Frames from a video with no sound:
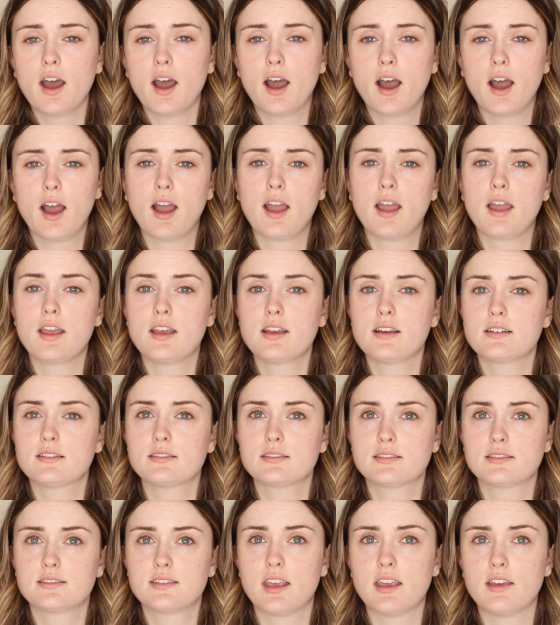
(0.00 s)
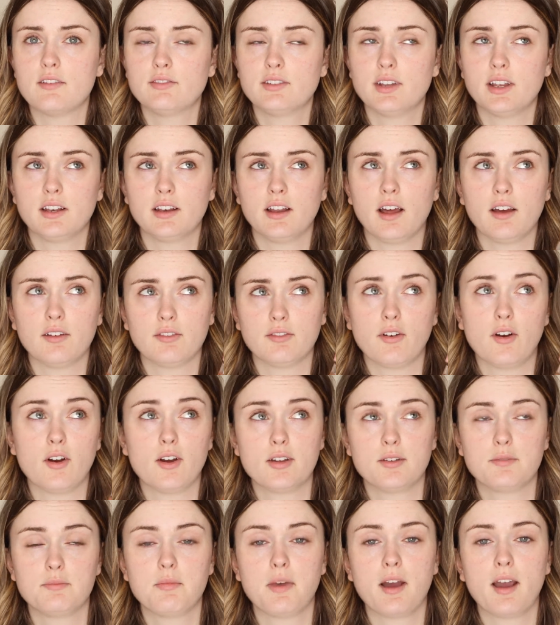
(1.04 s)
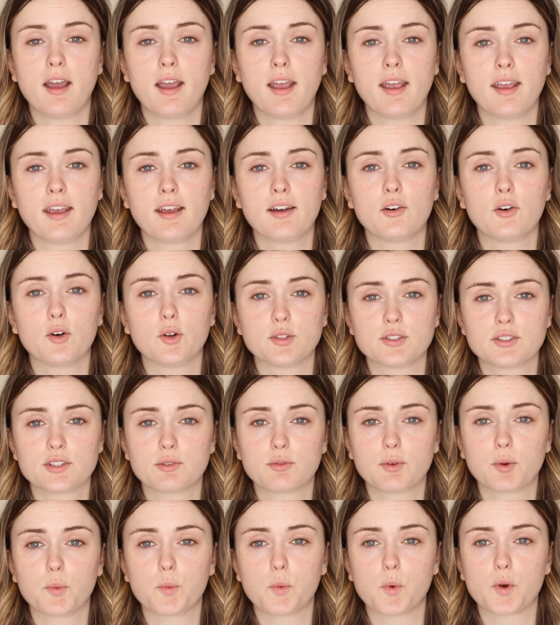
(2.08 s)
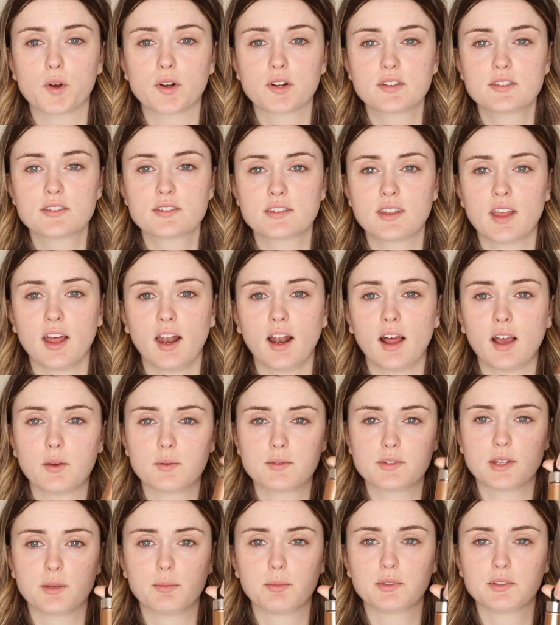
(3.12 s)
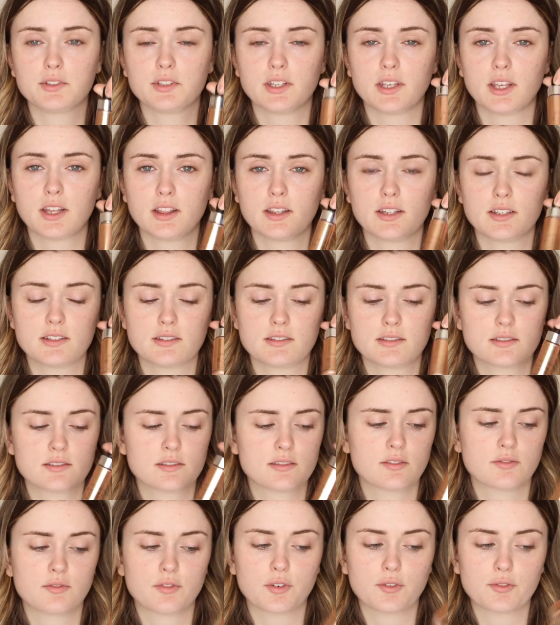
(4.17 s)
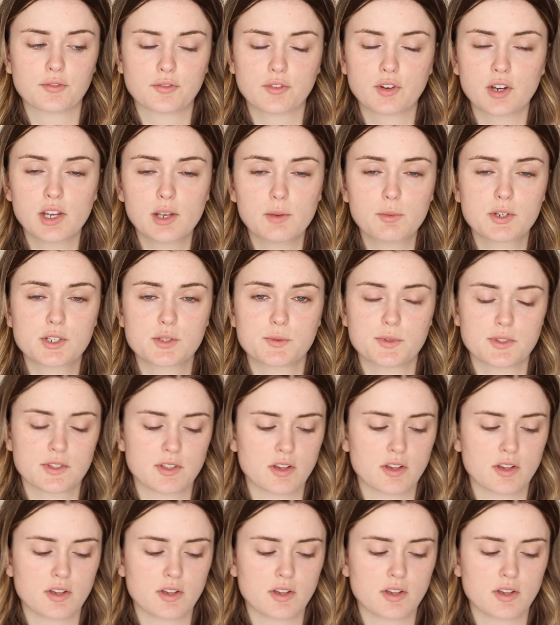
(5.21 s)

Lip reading: I saved enough on my Ulta rewards that I was able to get this for free, which was